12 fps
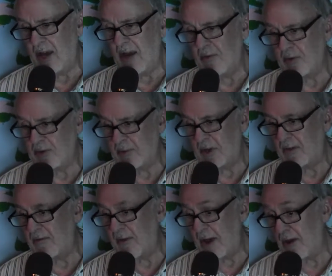Dave was a
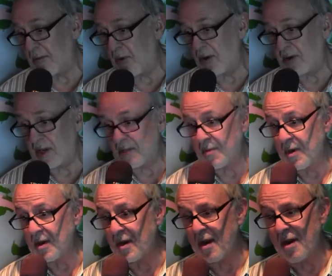big fan of Paul
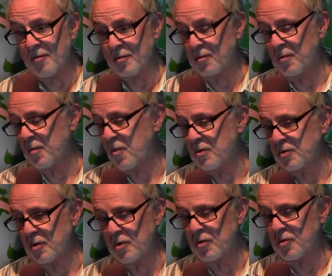Desmond, and I was, of
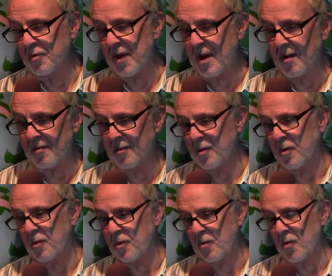course, a huge fan of the
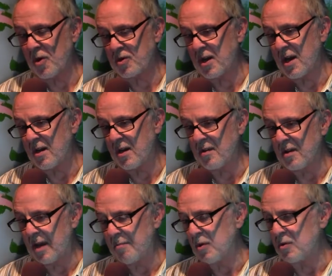whole quartet,
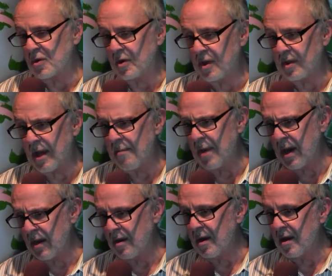and that music that they
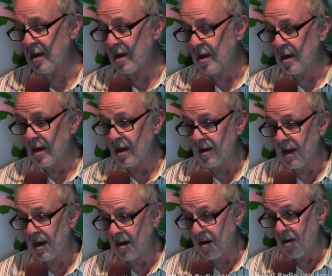made in
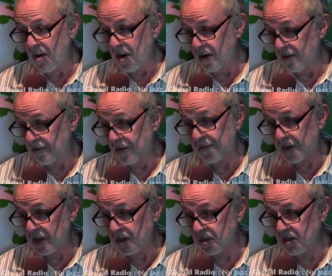that era in the
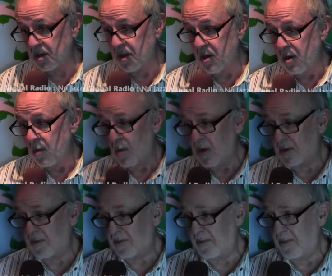50s
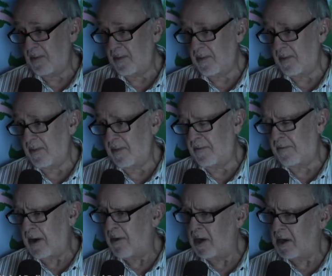was
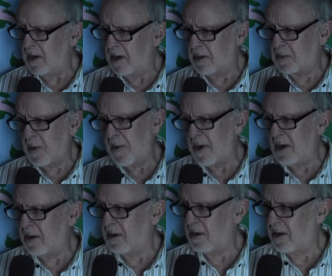very
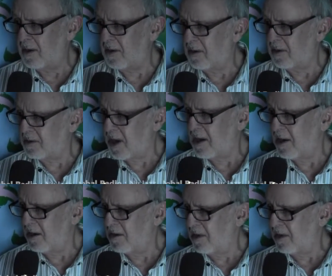experimental and exciting and